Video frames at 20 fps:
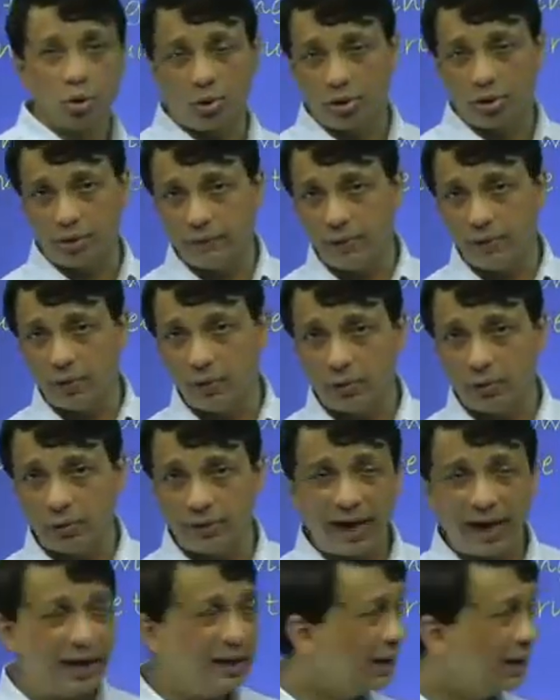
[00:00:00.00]
rod. We all
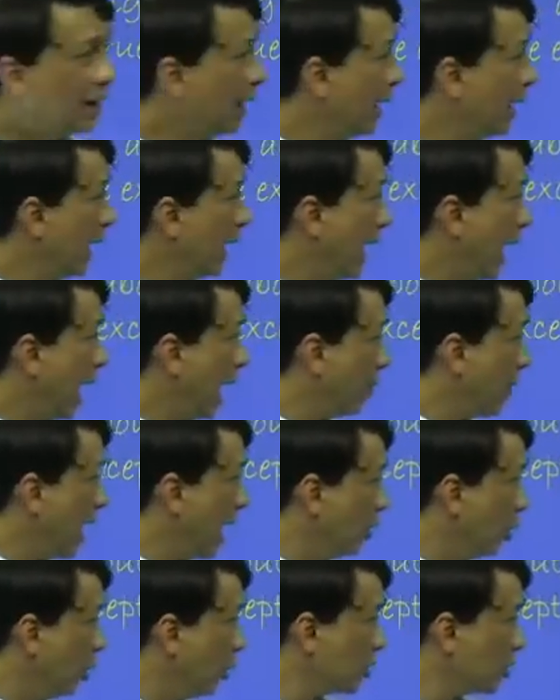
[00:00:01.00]
know that. A
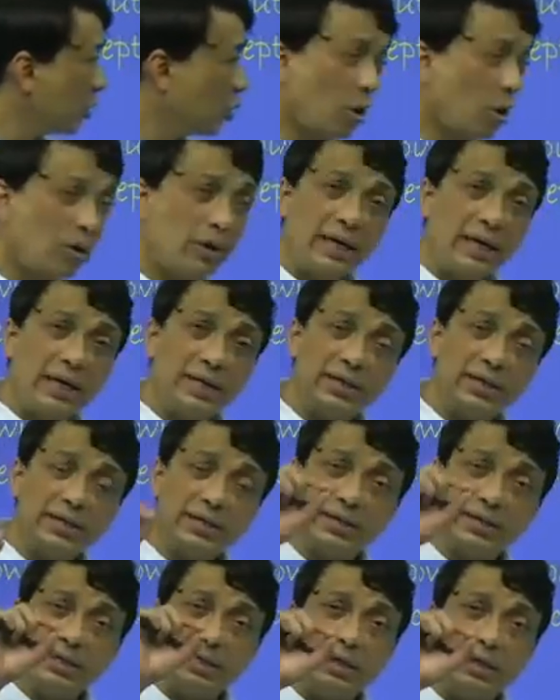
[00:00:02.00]
Maddox rod is a
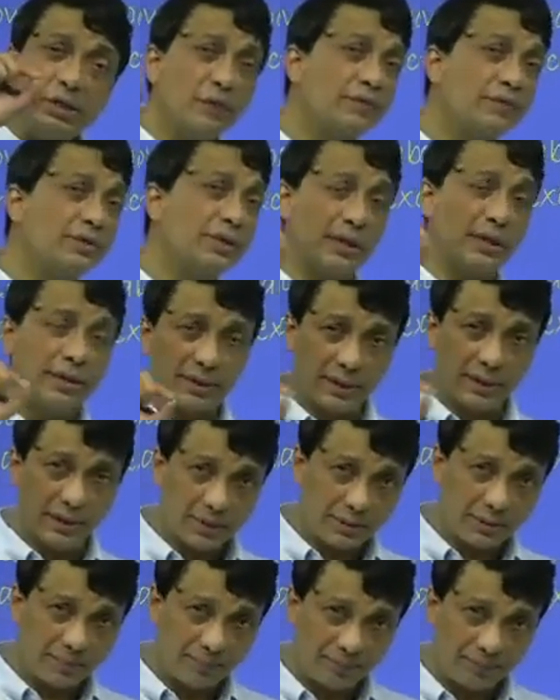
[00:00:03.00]
series of
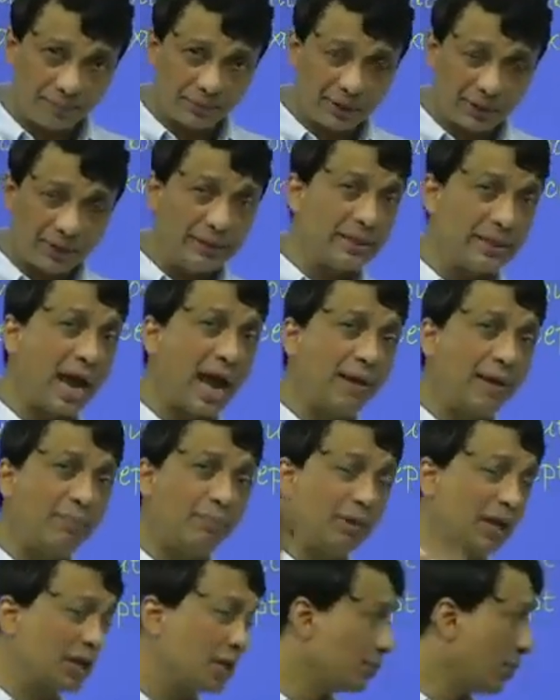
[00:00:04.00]
cylinders. These are high
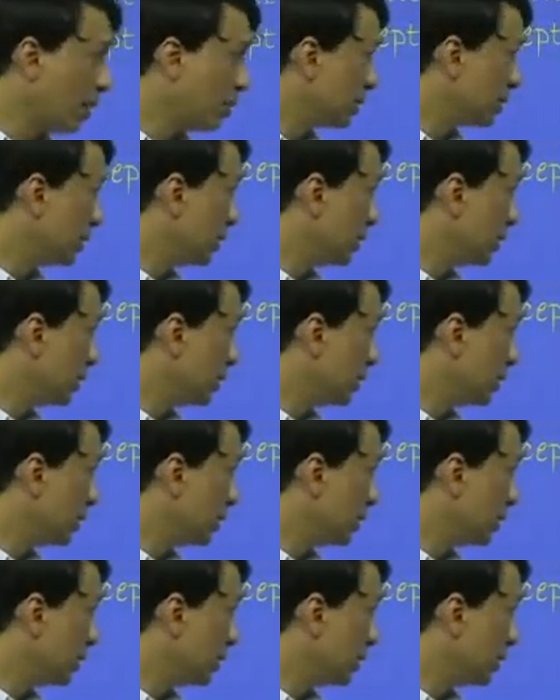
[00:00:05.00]
plus power